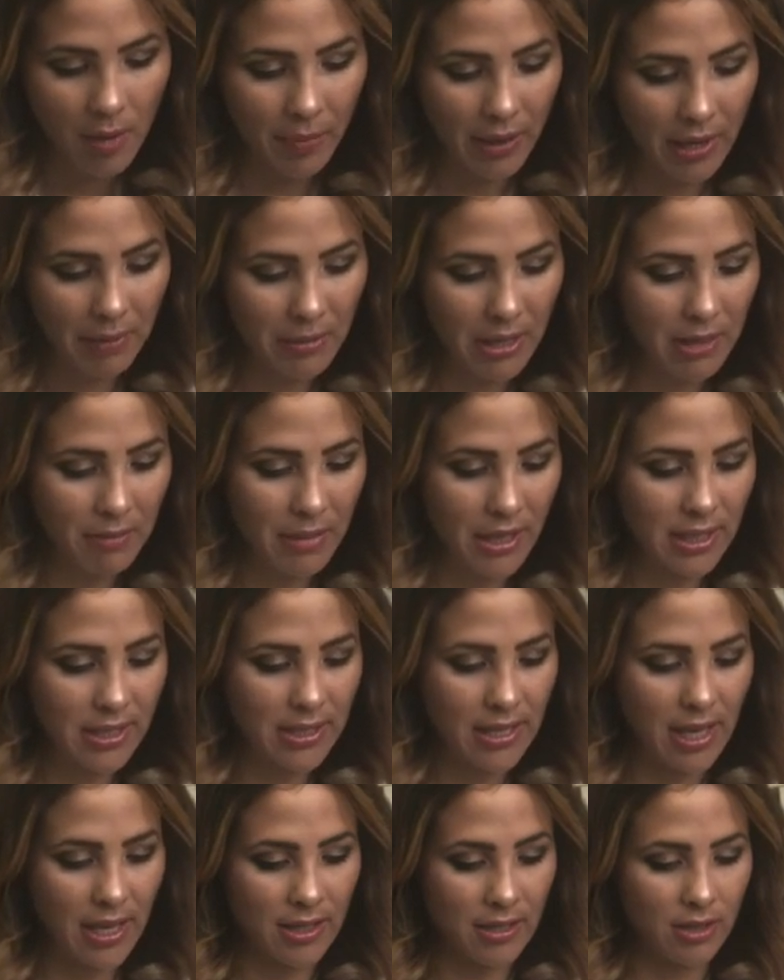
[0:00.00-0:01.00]
But it makes
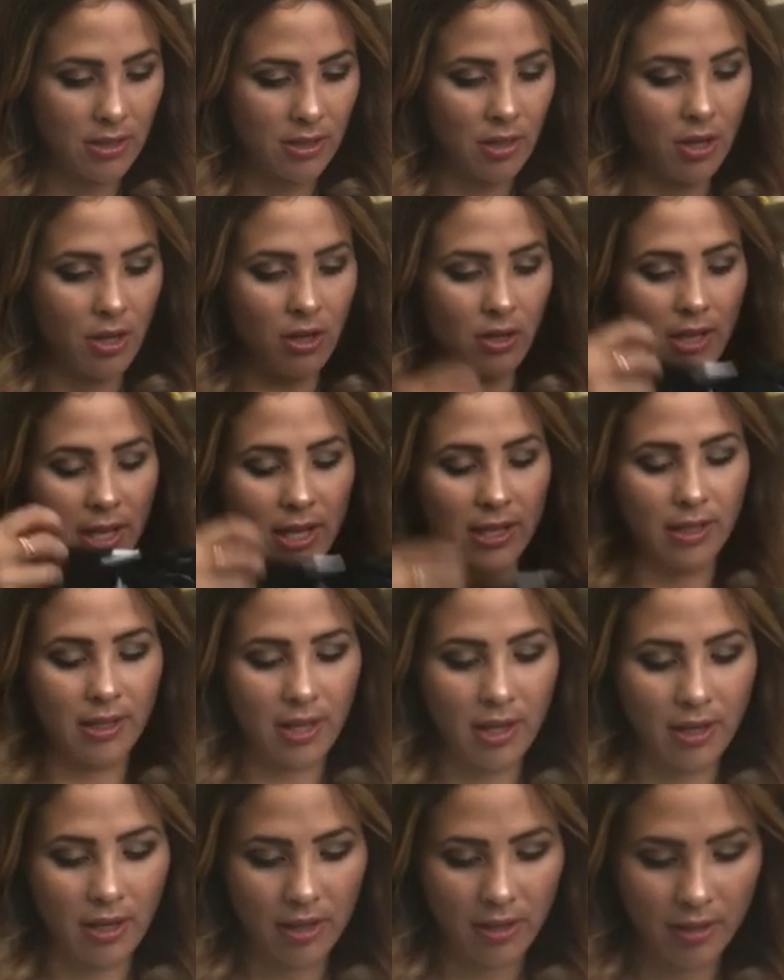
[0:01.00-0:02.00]
sense, like
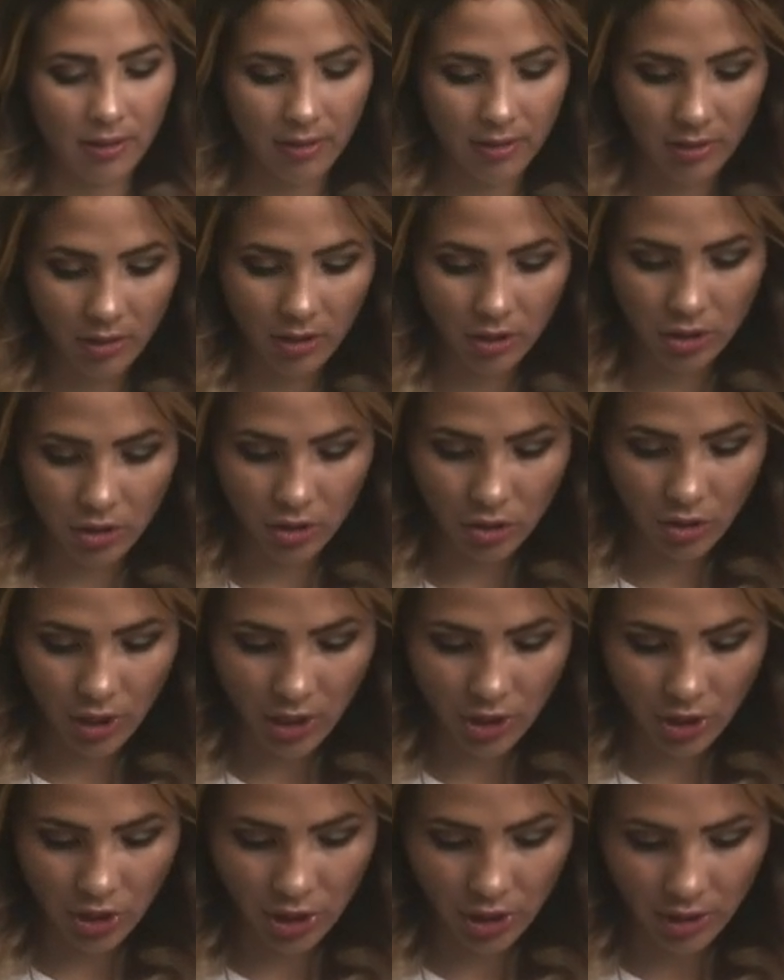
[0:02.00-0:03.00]
their
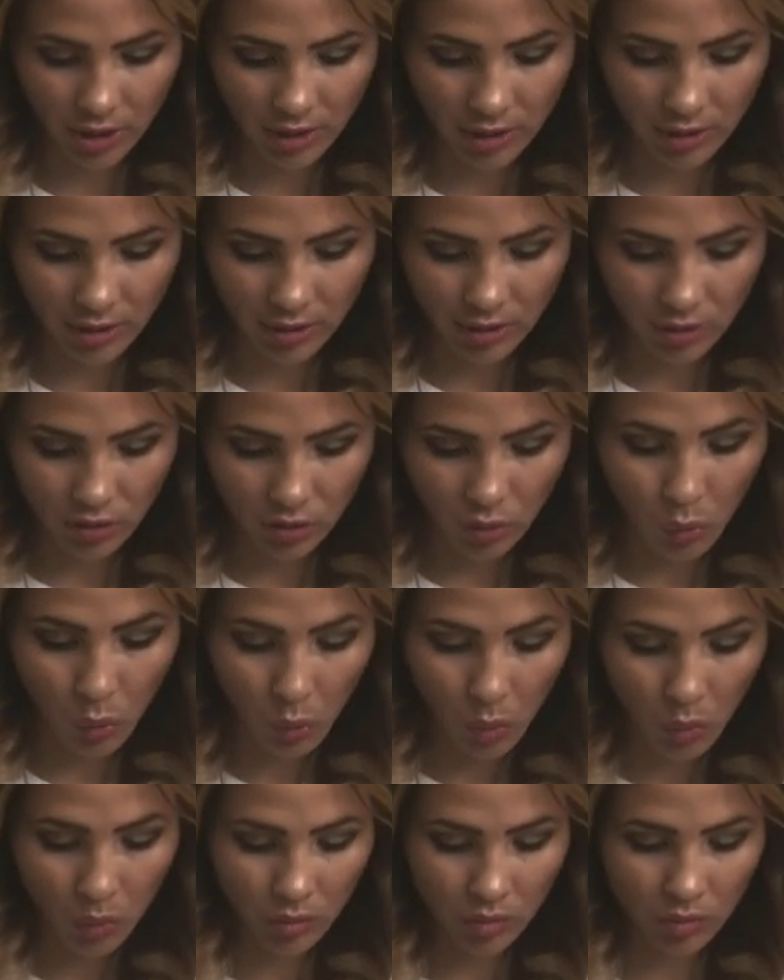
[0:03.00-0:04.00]
construction
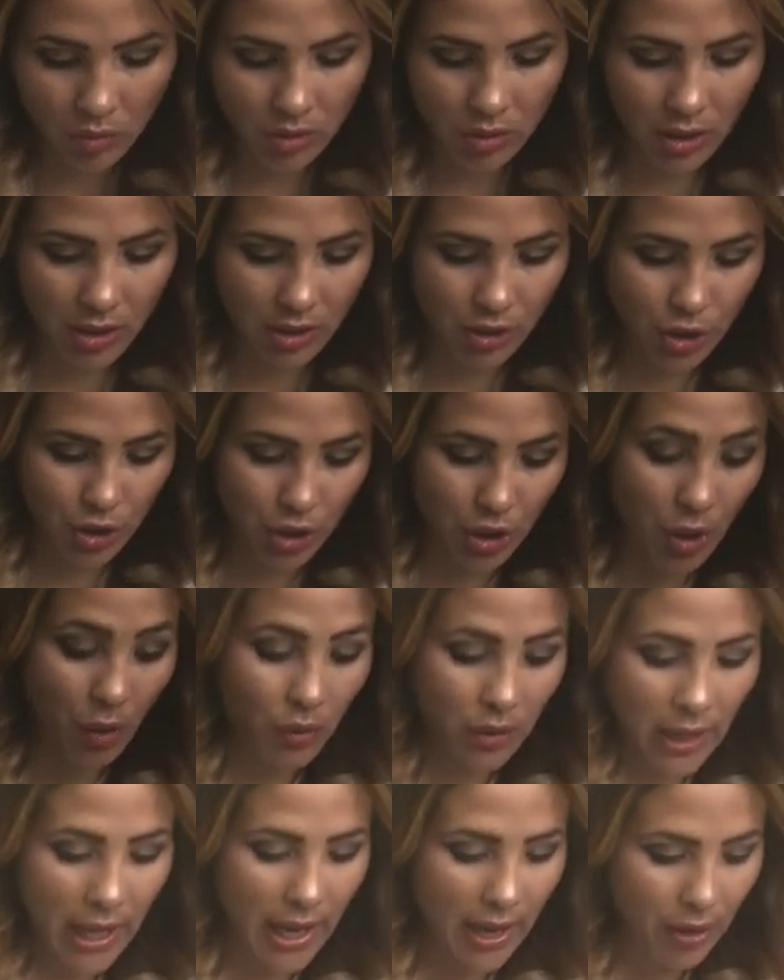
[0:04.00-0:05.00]
tools are so
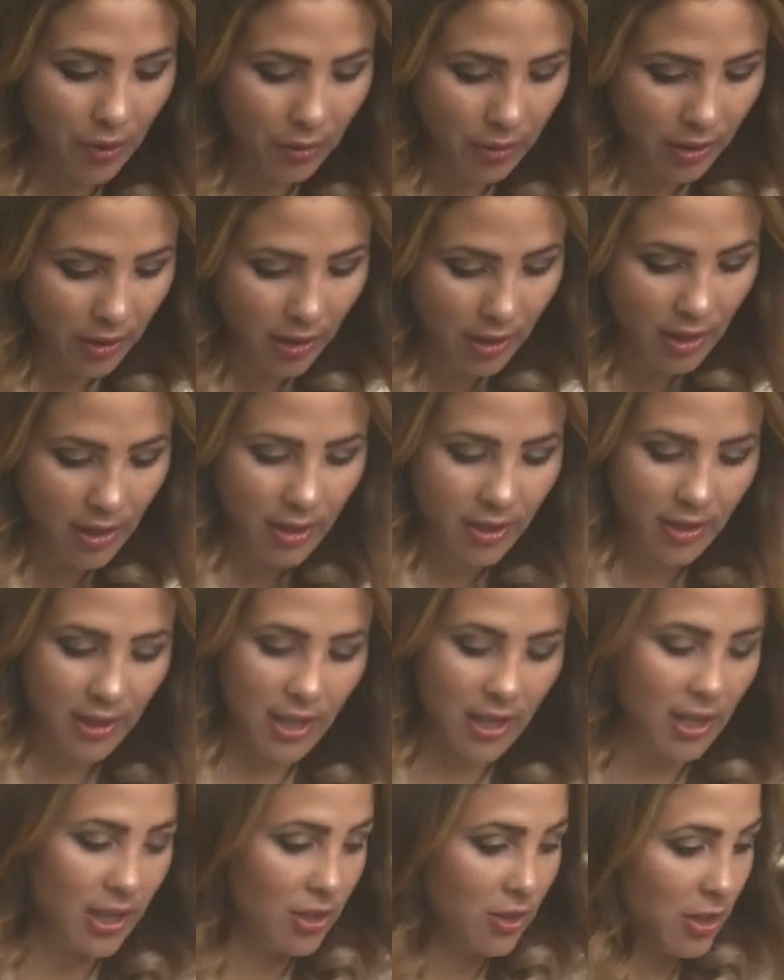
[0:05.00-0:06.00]
loud,
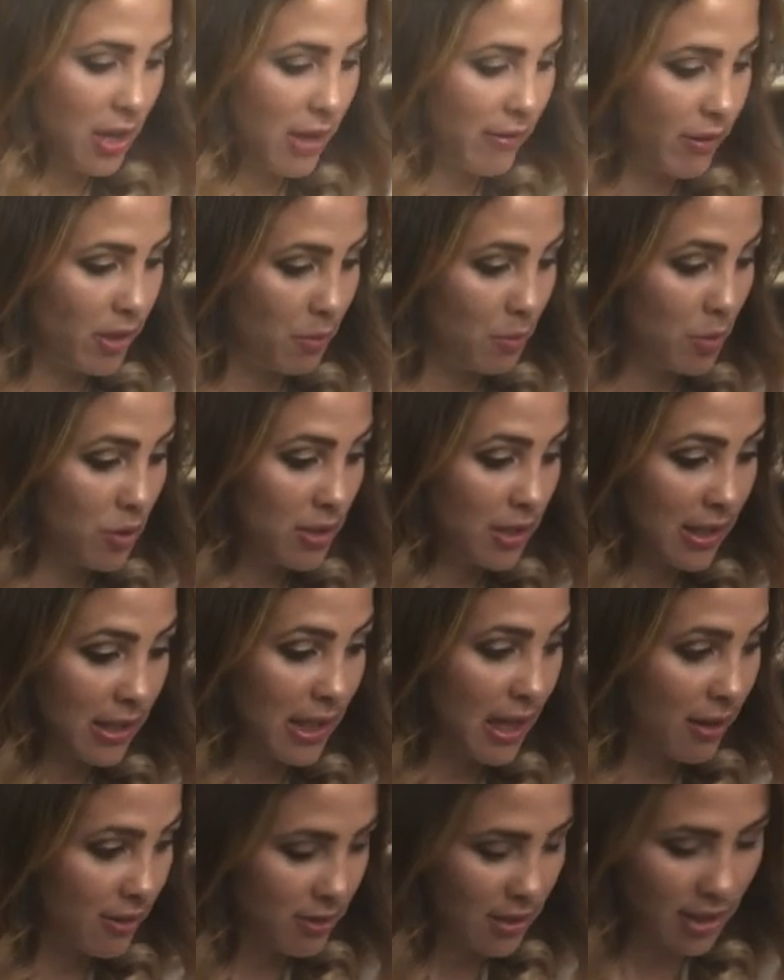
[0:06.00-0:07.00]
they need to have their music
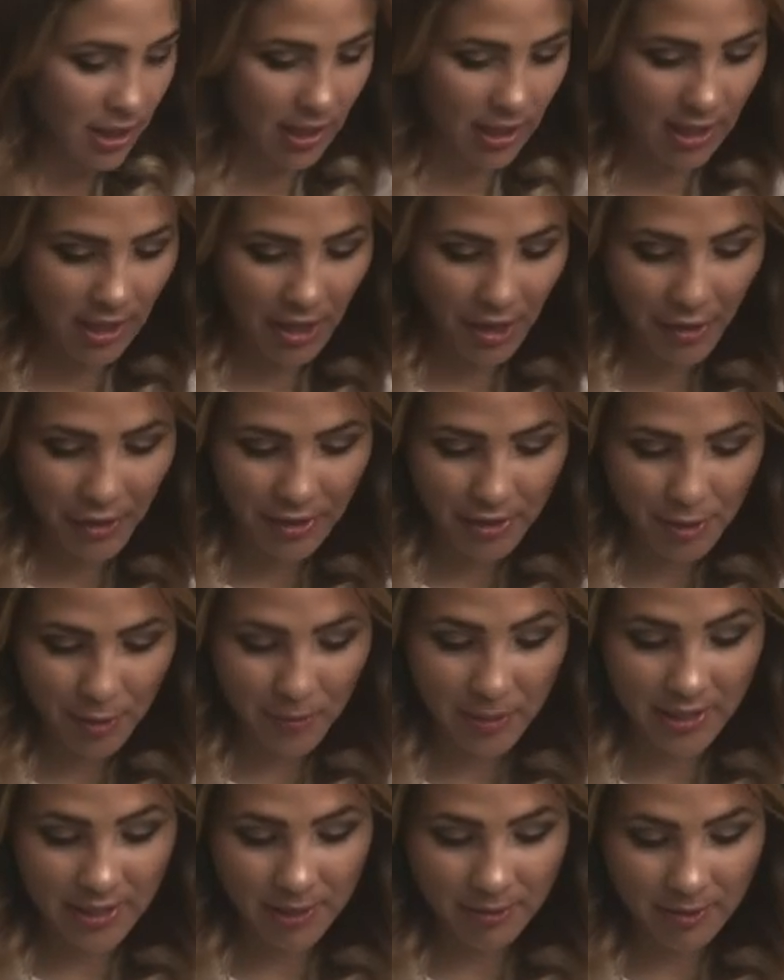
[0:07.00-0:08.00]
loud so they can hear it. So
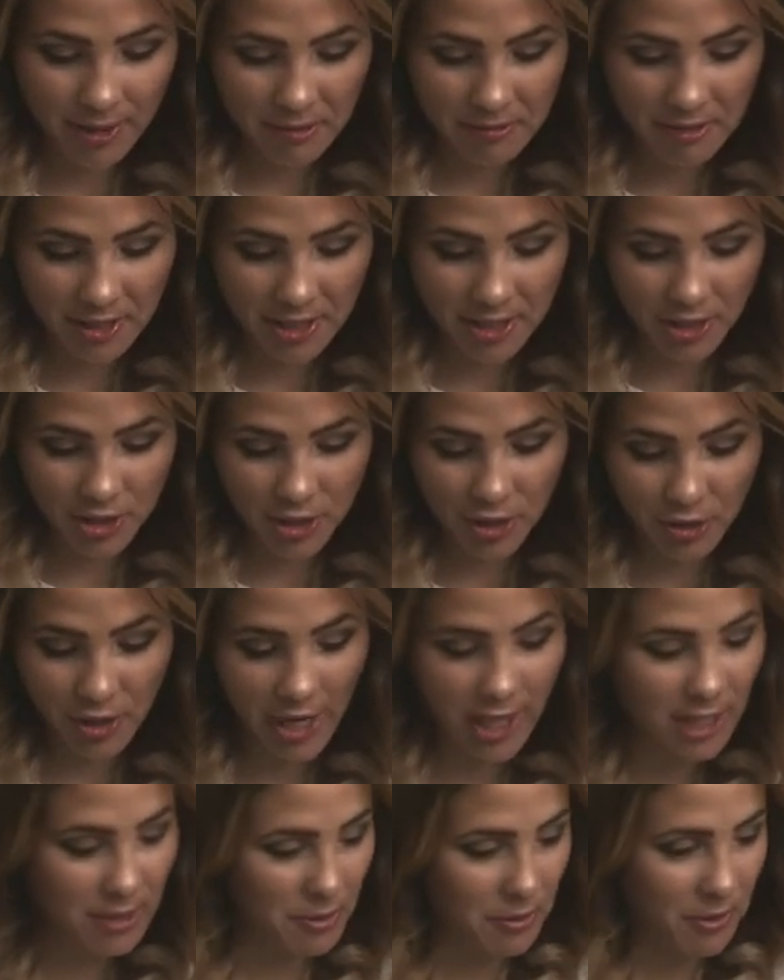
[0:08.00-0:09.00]
that sometimes it
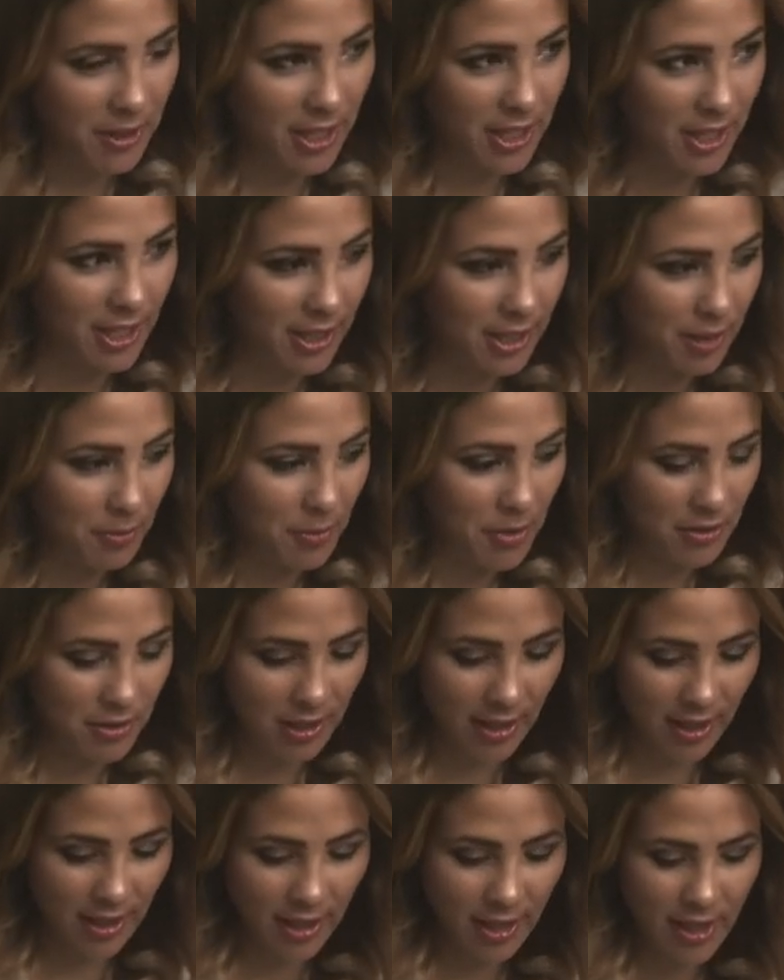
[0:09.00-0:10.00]
distracts me when I hear their
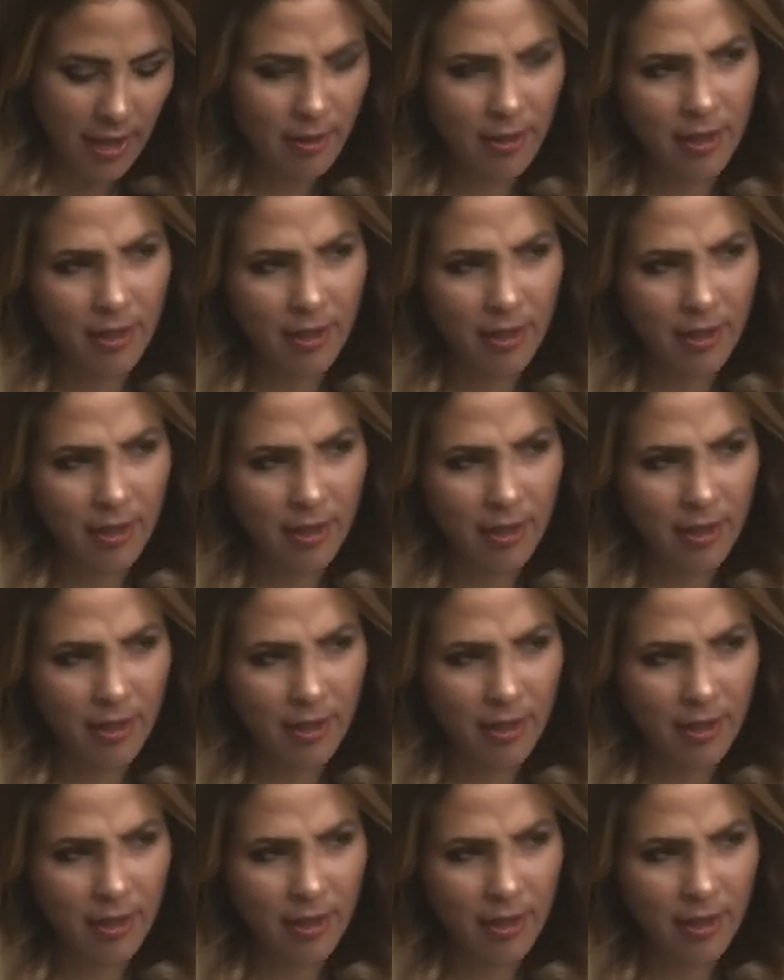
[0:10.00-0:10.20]
music.